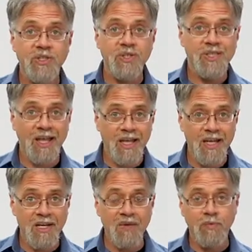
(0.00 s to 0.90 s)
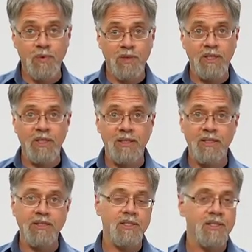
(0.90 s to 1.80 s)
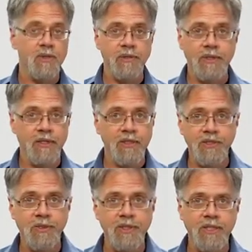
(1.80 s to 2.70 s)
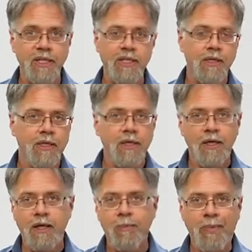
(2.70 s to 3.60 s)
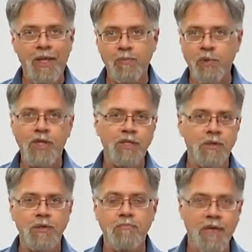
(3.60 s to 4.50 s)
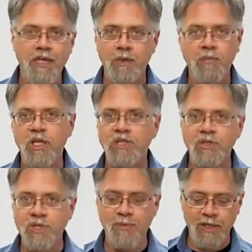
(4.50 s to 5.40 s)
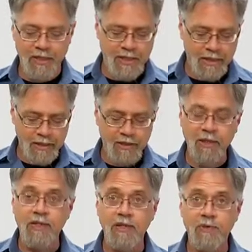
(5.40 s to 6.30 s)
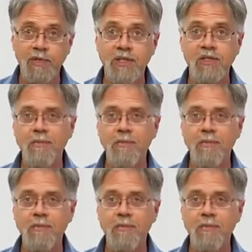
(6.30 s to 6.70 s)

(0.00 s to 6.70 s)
designed for cleaning lenses. Don't think that you can get a paintbrush or a makeup brush or something like that and clean off your lens.